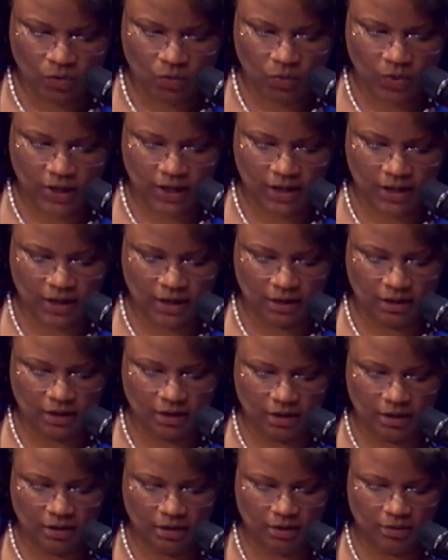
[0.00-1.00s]

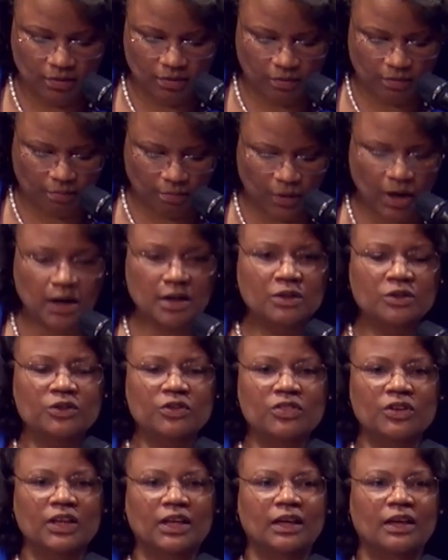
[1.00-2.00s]
when Martin
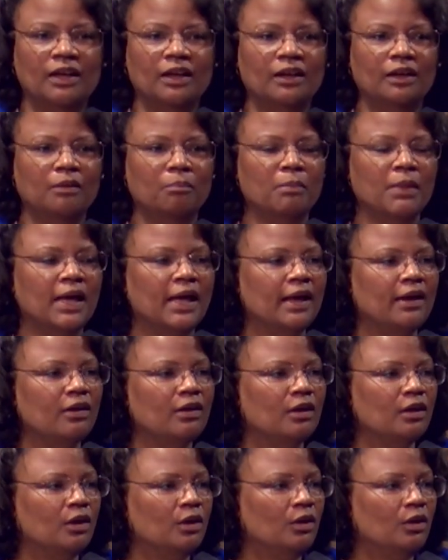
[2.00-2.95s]
Luther King met